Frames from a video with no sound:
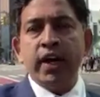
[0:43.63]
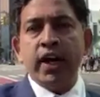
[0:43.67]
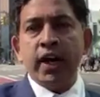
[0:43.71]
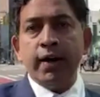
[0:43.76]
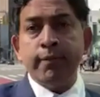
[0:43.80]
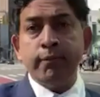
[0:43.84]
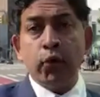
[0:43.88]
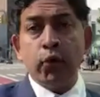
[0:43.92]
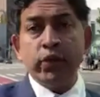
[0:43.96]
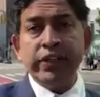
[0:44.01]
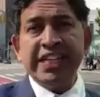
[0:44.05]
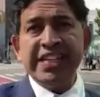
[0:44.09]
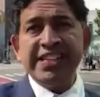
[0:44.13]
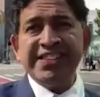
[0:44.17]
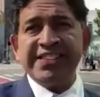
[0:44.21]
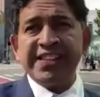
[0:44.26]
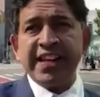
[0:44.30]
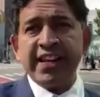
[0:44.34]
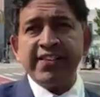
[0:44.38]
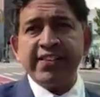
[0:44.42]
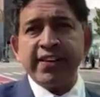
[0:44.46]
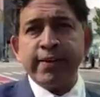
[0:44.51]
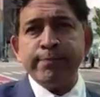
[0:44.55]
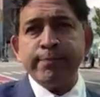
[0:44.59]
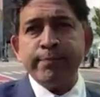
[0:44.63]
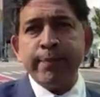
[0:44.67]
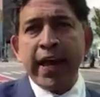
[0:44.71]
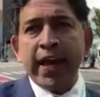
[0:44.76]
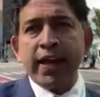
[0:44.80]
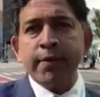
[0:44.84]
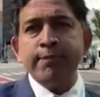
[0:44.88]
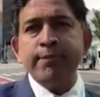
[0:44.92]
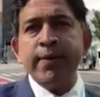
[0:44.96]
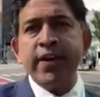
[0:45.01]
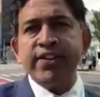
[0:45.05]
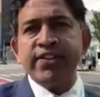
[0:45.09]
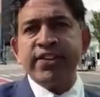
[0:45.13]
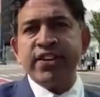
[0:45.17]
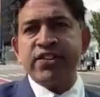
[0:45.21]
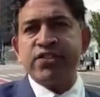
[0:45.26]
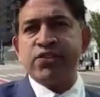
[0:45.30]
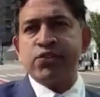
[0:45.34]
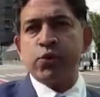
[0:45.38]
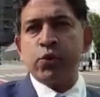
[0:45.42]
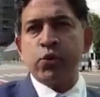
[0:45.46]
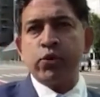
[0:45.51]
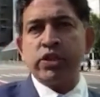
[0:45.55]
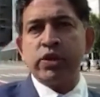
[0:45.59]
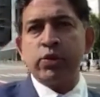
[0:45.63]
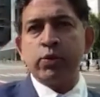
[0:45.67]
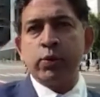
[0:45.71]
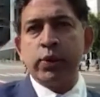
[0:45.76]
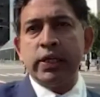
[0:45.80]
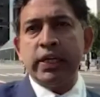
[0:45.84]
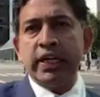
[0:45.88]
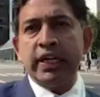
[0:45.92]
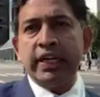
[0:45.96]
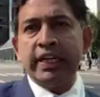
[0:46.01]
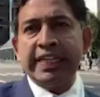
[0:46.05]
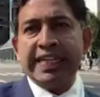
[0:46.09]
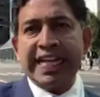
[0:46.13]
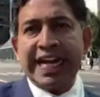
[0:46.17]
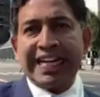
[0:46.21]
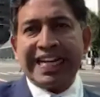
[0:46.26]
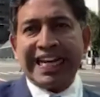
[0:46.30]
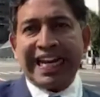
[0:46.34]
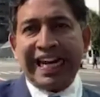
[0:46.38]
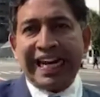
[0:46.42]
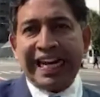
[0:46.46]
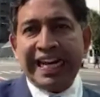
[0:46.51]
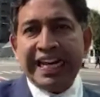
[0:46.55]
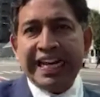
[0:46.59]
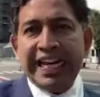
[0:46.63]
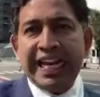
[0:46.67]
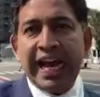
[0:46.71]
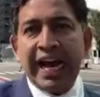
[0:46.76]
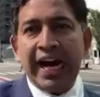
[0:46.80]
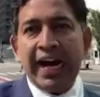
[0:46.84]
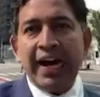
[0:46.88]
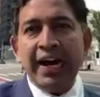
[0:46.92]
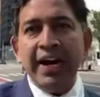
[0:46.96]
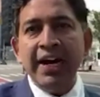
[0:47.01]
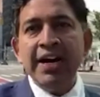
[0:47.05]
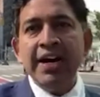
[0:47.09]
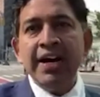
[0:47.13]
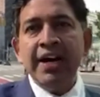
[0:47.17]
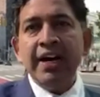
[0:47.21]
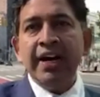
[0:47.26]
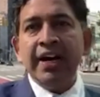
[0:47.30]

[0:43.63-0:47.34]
uh, Modi sends a big message to the world that India